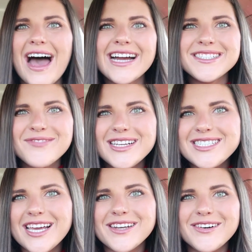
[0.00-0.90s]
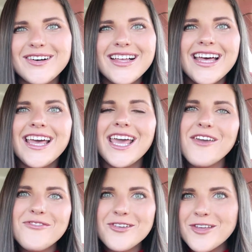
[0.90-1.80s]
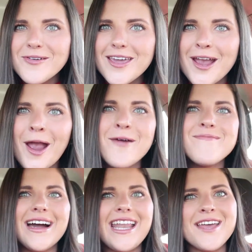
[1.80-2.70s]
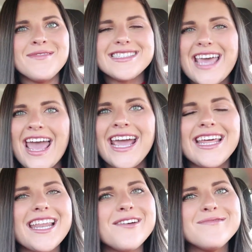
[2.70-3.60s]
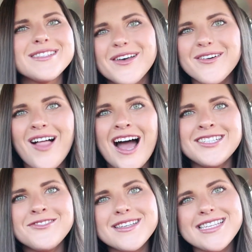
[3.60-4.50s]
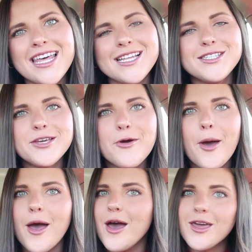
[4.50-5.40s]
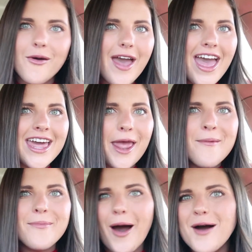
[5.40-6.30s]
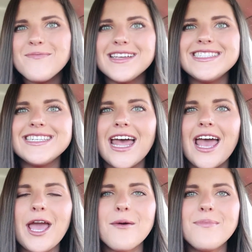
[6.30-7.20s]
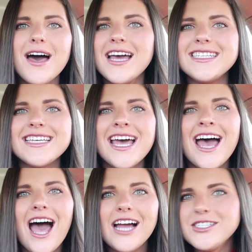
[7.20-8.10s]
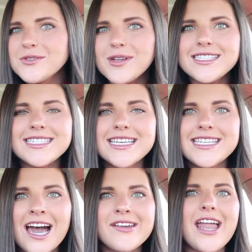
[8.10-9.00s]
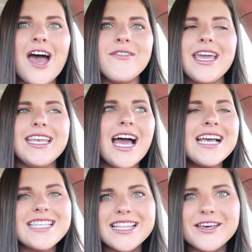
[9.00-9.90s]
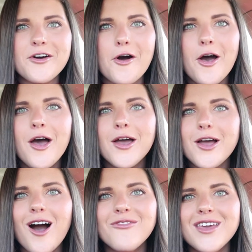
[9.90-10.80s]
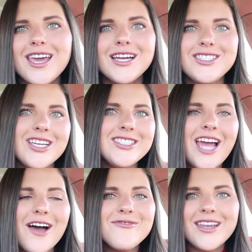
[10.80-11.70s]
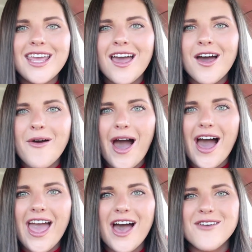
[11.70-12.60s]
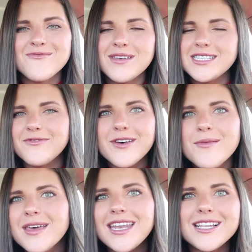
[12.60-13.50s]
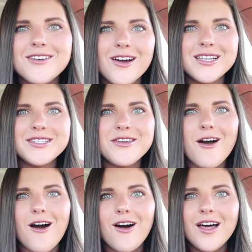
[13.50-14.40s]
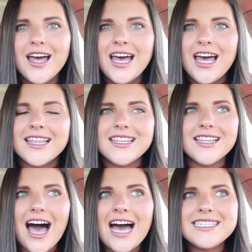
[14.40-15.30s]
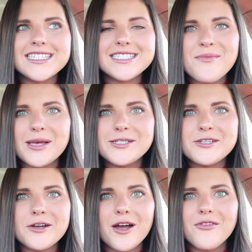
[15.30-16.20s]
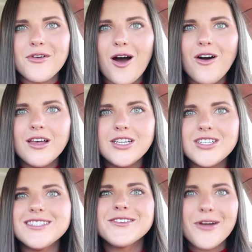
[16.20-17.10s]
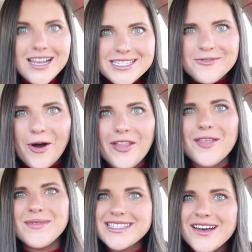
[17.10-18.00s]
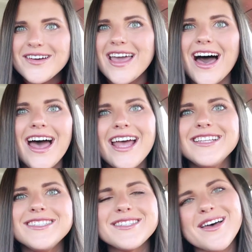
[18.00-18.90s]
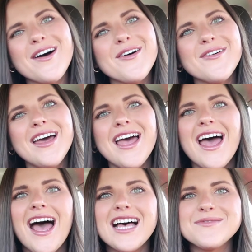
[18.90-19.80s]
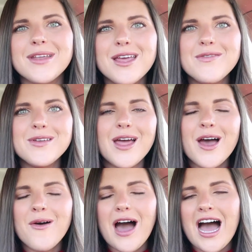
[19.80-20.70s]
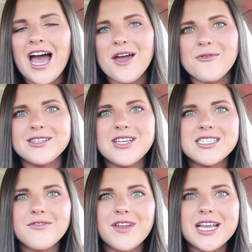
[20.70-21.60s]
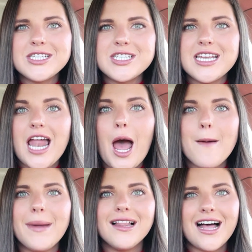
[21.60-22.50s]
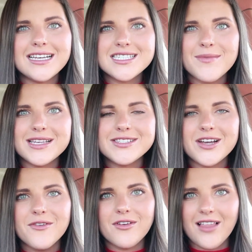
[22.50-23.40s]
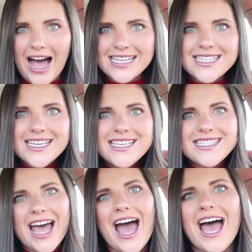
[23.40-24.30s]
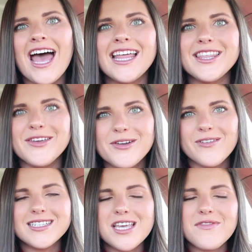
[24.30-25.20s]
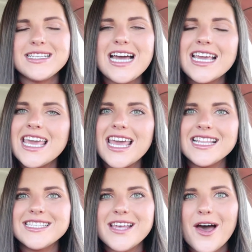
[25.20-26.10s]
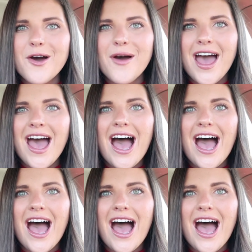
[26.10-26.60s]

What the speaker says: back to my channel. If you're new here, my name is Kate and I'm so glad you decided to go ahead and pop in today. But I just wanted to sit down and have a nice little coffee chit chat video. I have missed filming and talking to y'all. The last semester of college is a crazy one, let me tell you. And so, as many of you know, I was just finishing up my last semester of classes at the University of Kentucky. And so